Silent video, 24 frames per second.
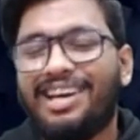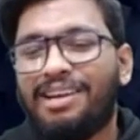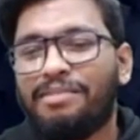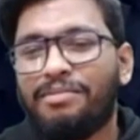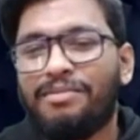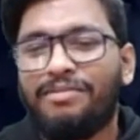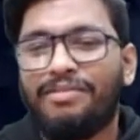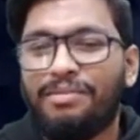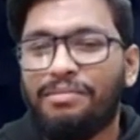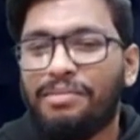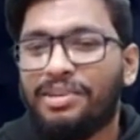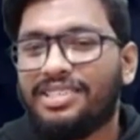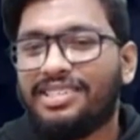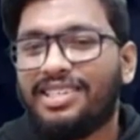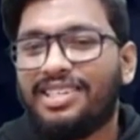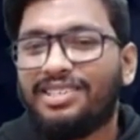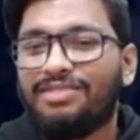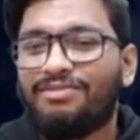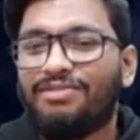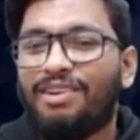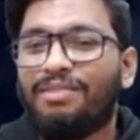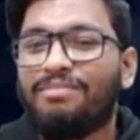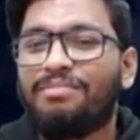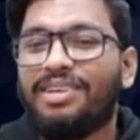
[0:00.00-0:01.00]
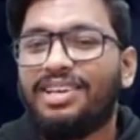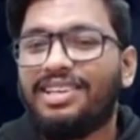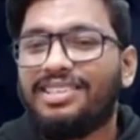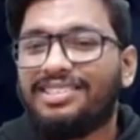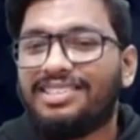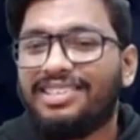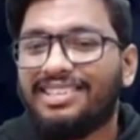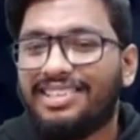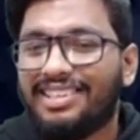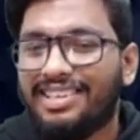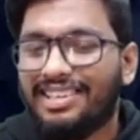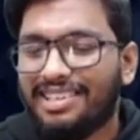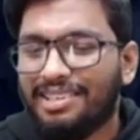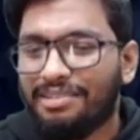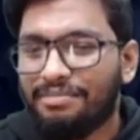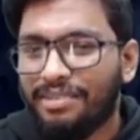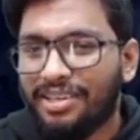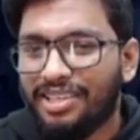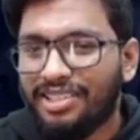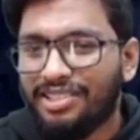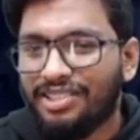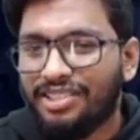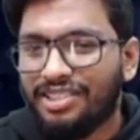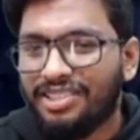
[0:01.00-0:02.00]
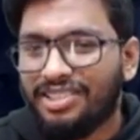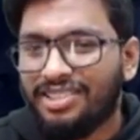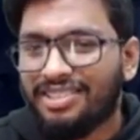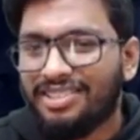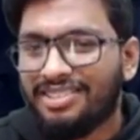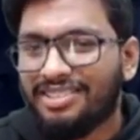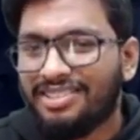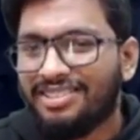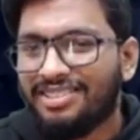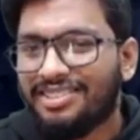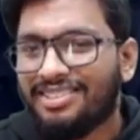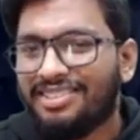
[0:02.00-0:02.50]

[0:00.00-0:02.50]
type of image that is formed, it's a real image.